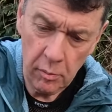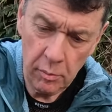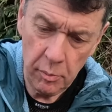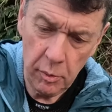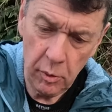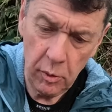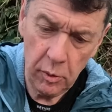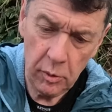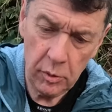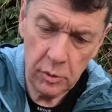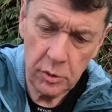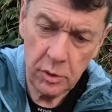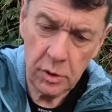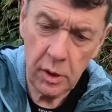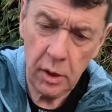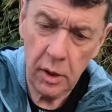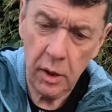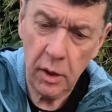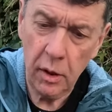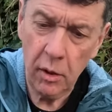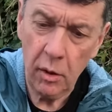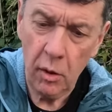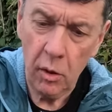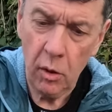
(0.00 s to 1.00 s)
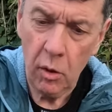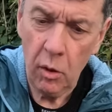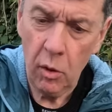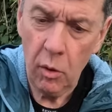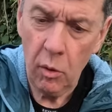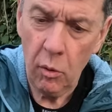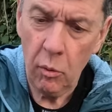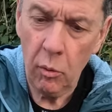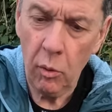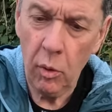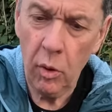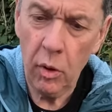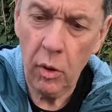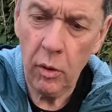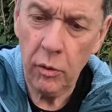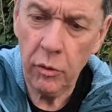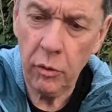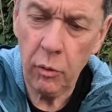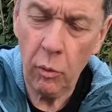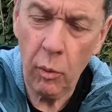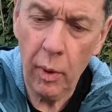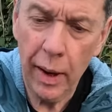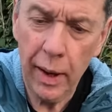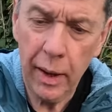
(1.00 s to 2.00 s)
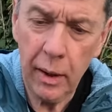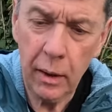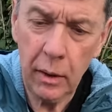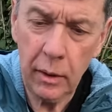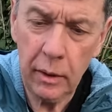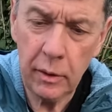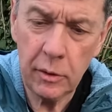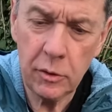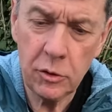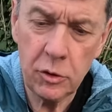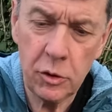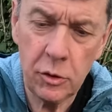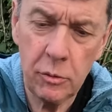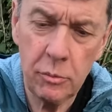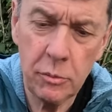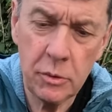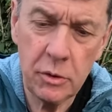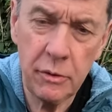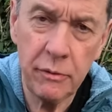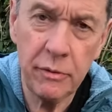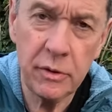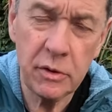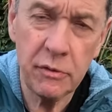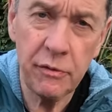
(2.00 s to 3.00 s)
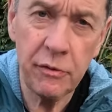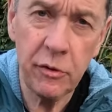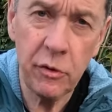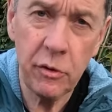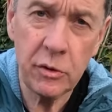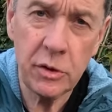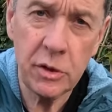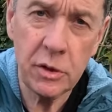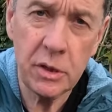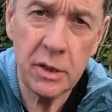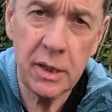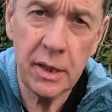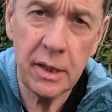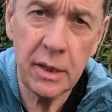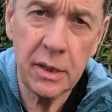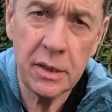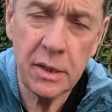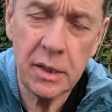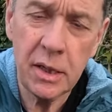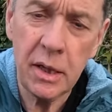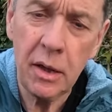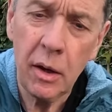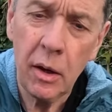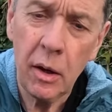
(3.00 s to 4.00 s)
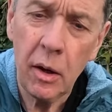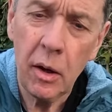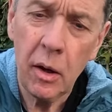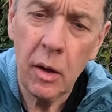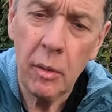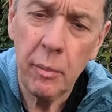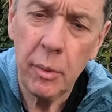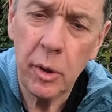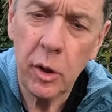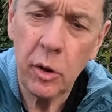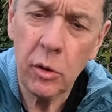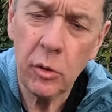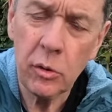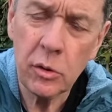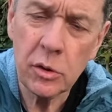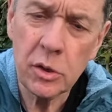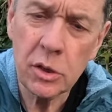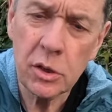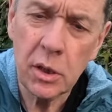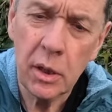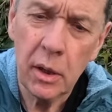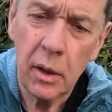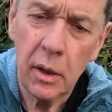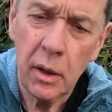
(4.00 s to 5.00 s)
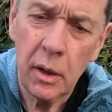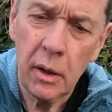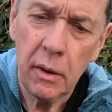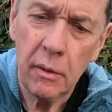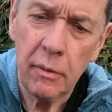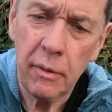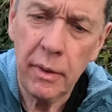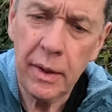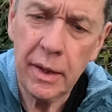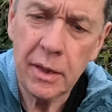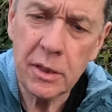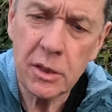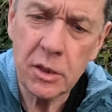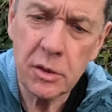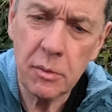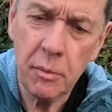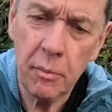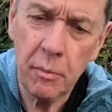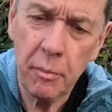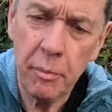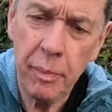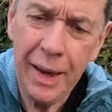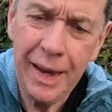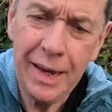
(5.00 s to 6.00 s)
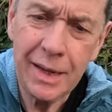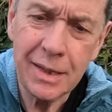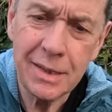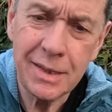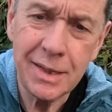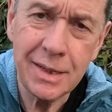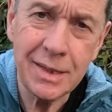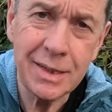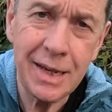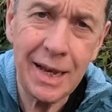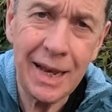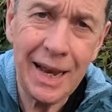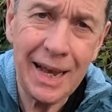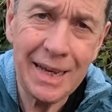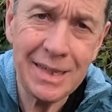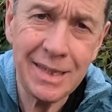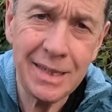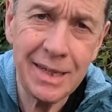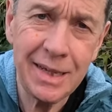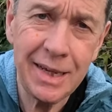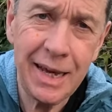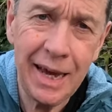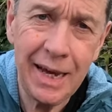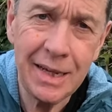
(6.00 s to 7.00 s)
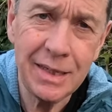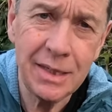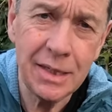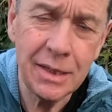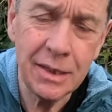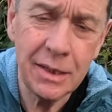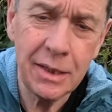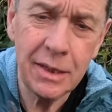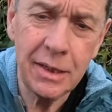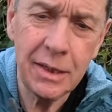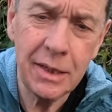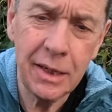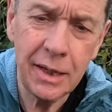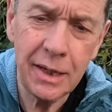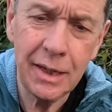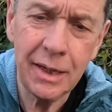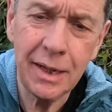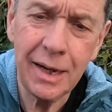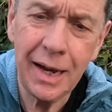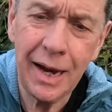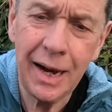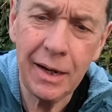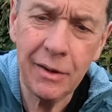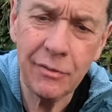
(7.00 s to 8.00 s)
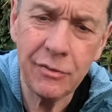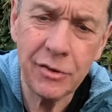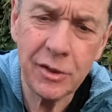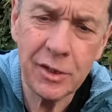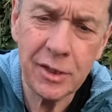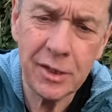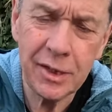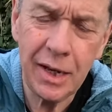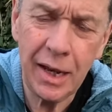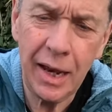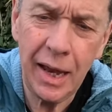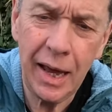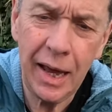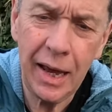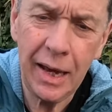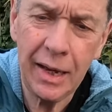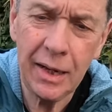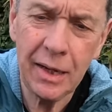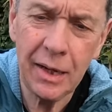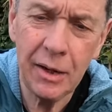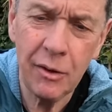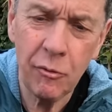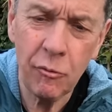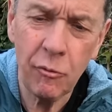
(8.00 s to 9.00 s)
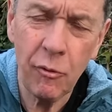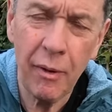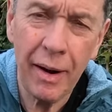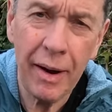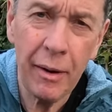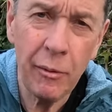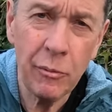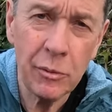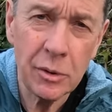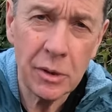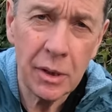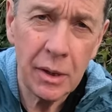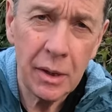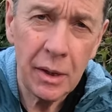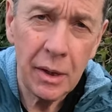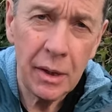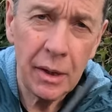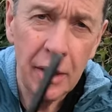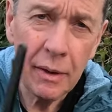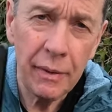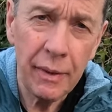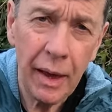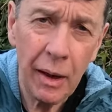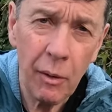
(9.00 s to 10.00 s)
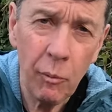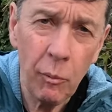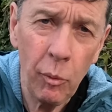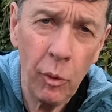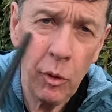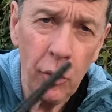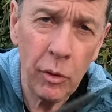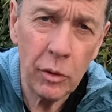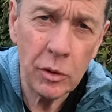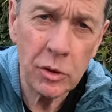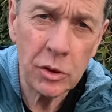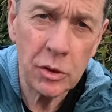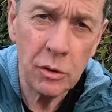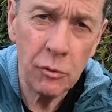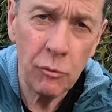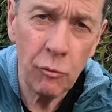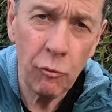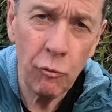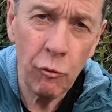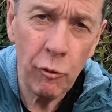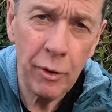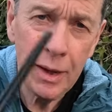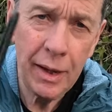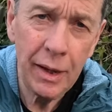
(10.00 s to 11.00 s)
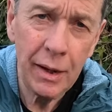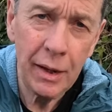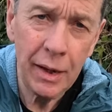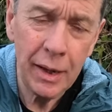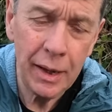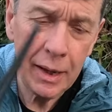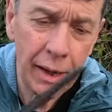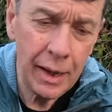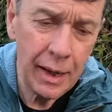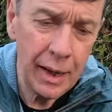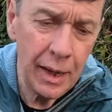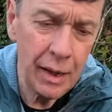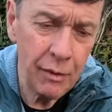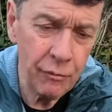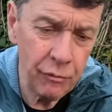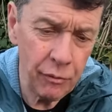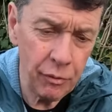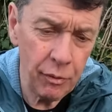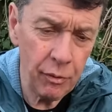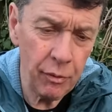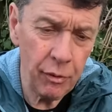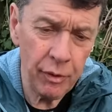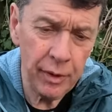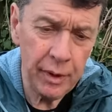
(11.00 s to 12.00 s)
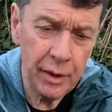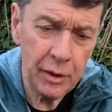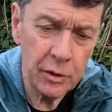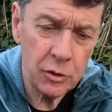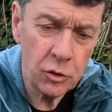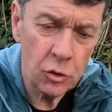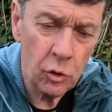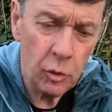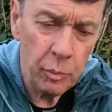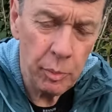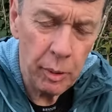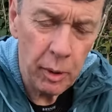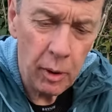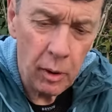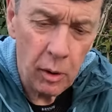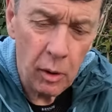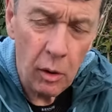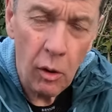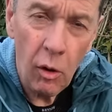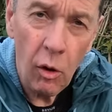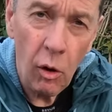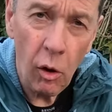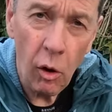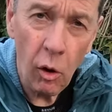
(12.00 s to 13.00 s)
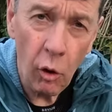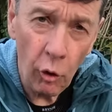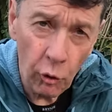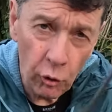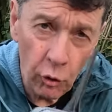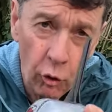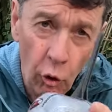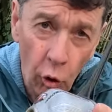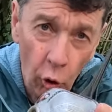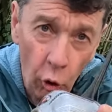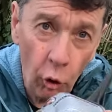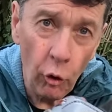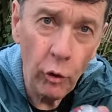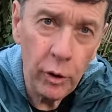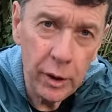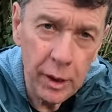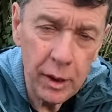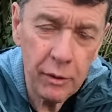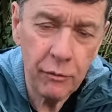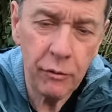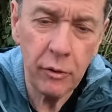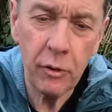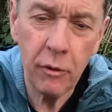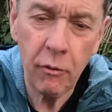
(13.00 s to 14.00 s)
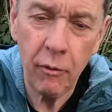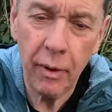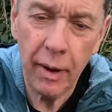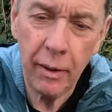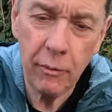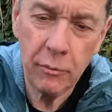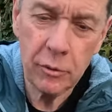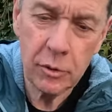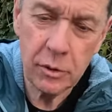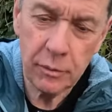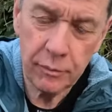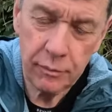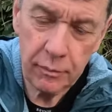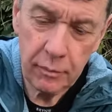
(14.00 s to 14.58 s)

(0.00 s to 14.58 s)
but worthwhile in terms of its versatility, because this base is elasticated and you can kind of slide it round, and that works to really even things up on uneven ground.